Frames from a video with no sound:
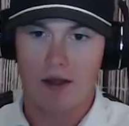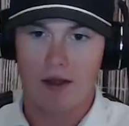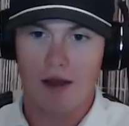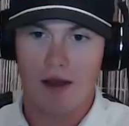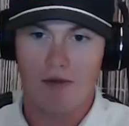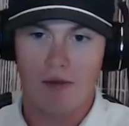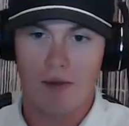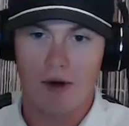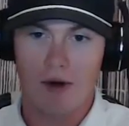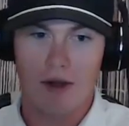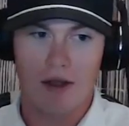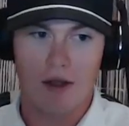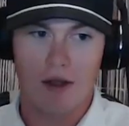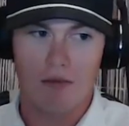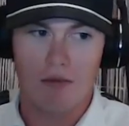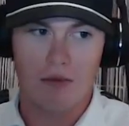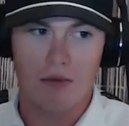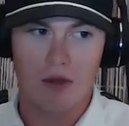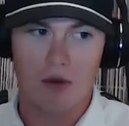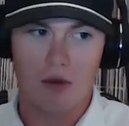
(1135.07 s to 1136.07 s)
Everybody,
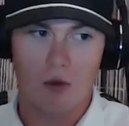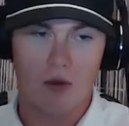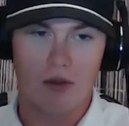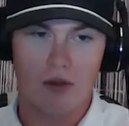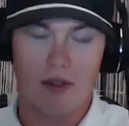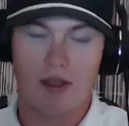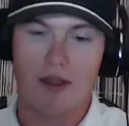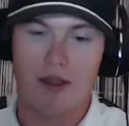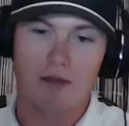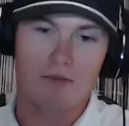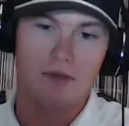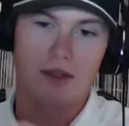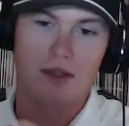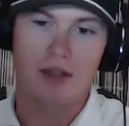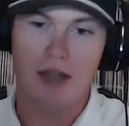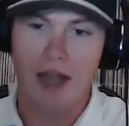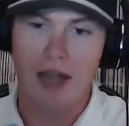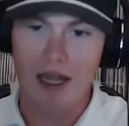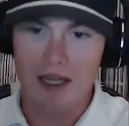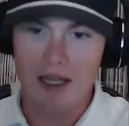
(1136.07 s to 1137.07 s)
with the
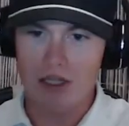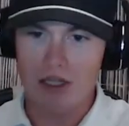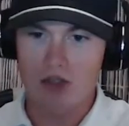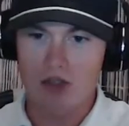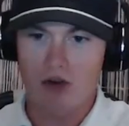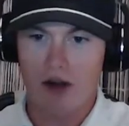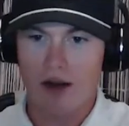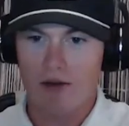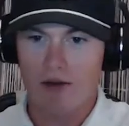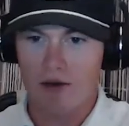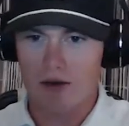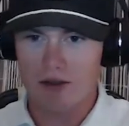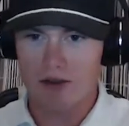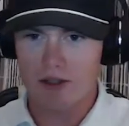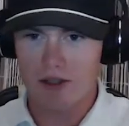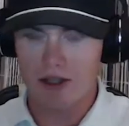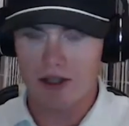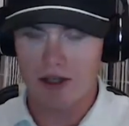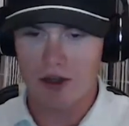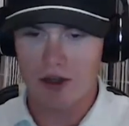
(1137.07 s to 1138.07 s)
Nike
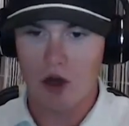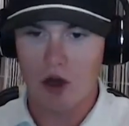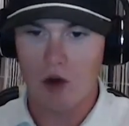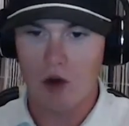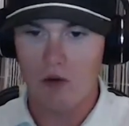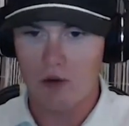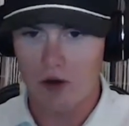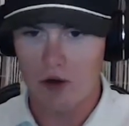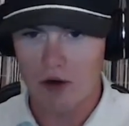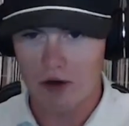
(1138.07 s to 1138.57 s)
drivers, the Covert,